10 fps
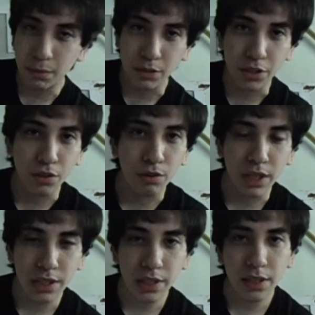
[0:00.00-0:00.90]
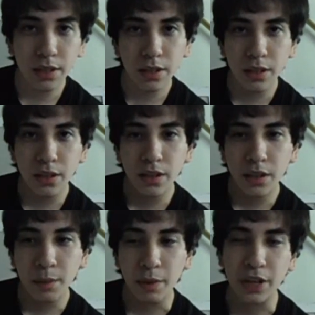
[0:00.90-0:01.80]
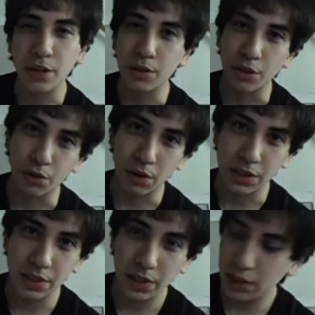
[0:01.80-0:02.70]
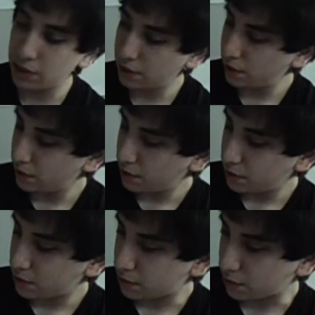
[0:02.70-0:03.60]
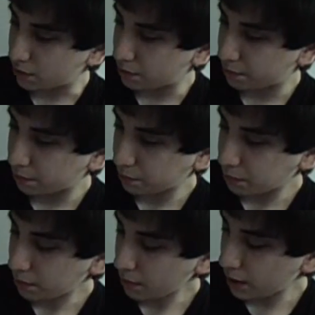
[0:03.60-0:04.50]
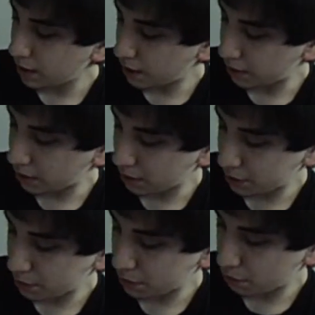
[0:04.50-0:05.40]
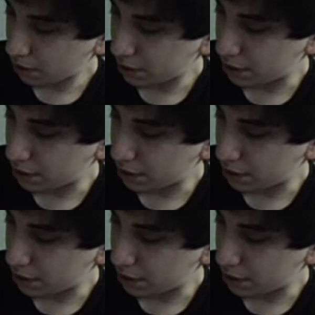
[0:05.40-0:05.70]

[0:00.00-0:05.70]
was Christy, but I called her Krusty. So I think this was when